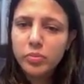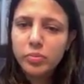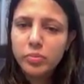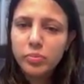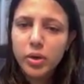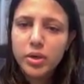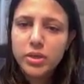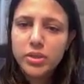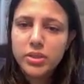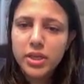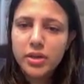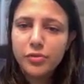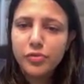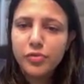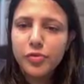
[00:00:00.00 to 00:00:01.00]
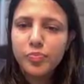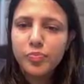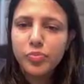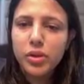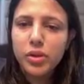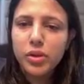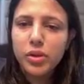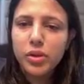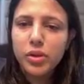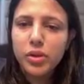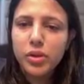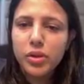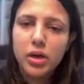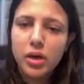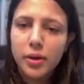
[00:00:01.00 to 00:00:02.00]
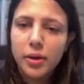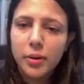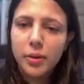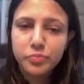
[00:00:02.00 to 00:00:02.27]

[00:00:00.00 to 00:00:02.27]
Because uh,